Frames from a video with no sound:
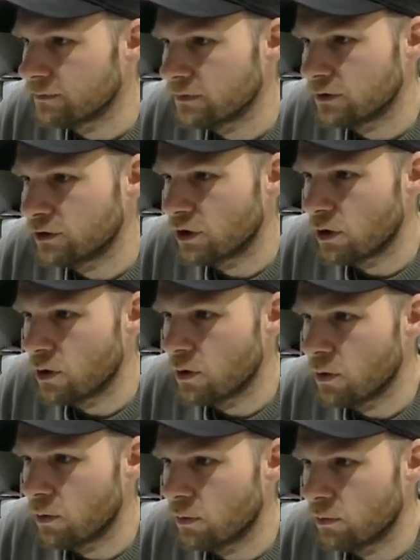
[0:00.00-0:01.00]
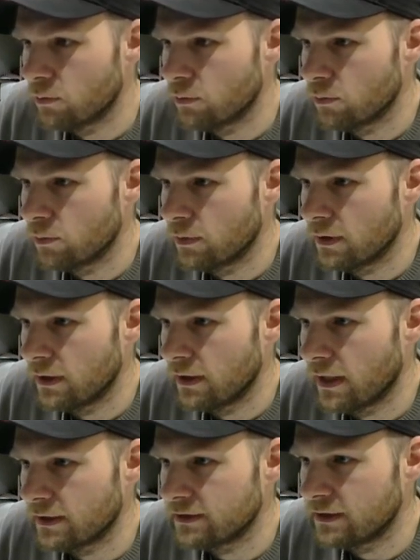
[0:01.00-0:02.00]
So
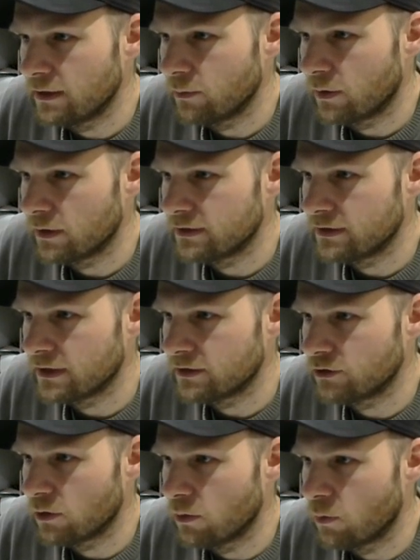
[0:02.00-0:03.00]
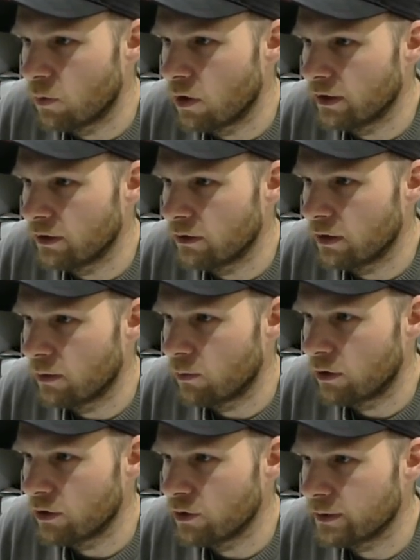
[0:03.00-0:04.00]
let's see what else he said. So what
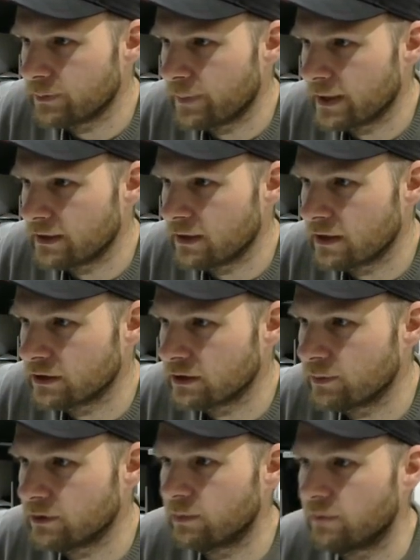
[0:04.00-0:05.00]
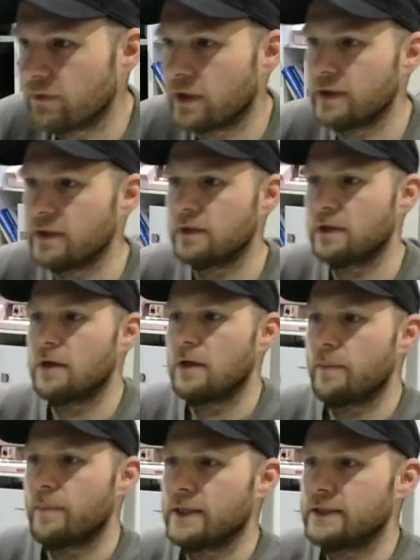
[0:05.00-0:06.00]
are you expecting the customer to provide?
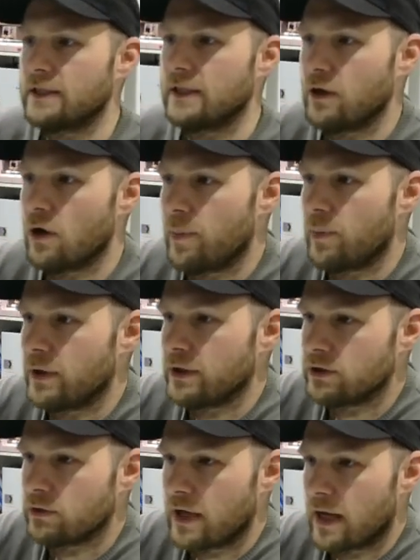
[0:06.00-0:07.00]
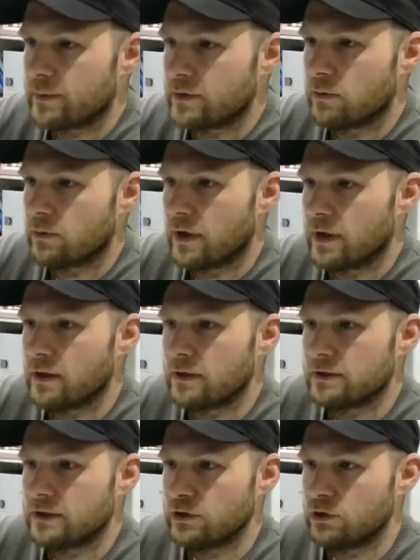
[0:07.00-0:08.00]
Basically operational capital, right?
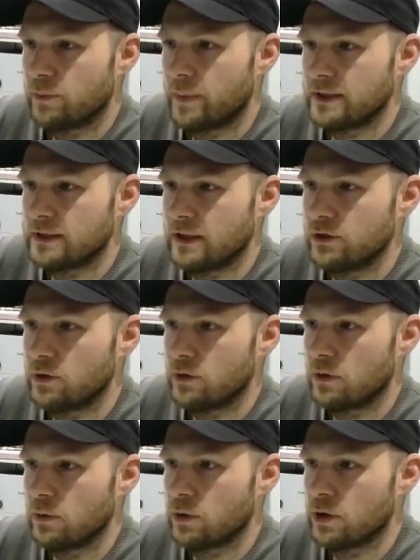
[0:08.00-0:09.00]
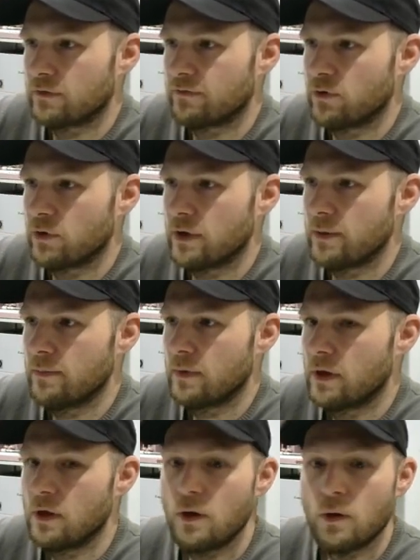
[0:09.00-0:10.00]
Since you're basically doing all the work for them.
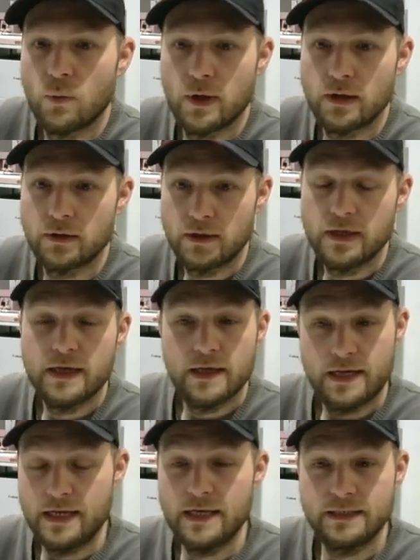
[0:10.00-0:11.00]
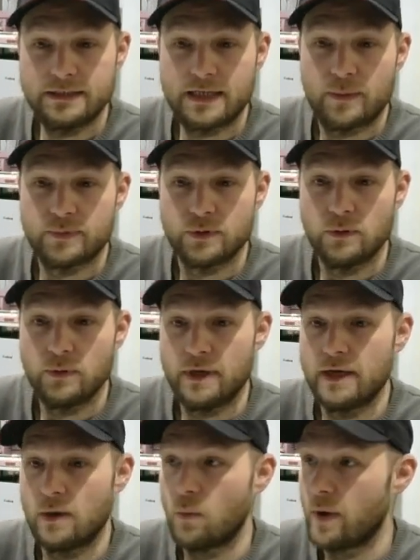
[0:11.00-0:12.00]
Well, it is capital
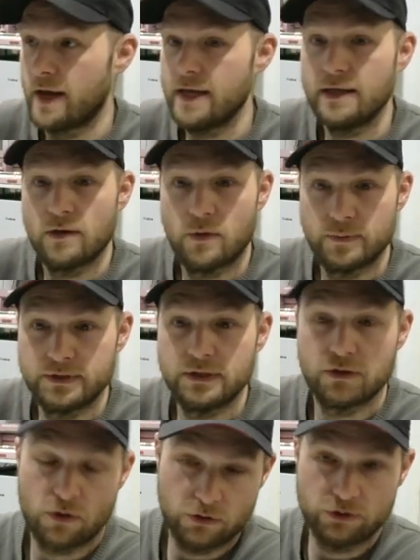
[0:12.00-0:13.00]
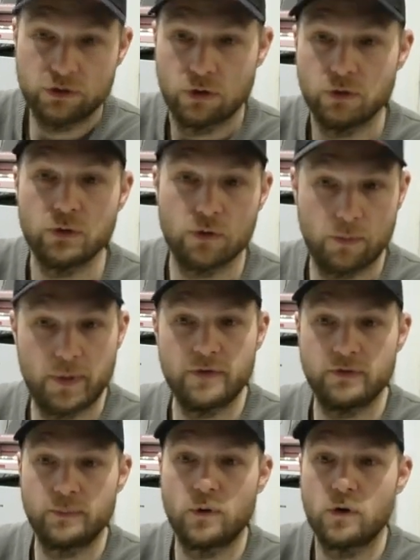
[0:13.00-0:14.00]
in a way. Obviously the cost, you've got to pay
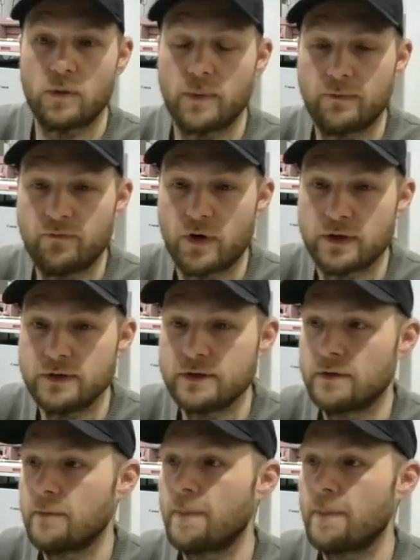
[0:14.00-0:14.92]
for the program up front,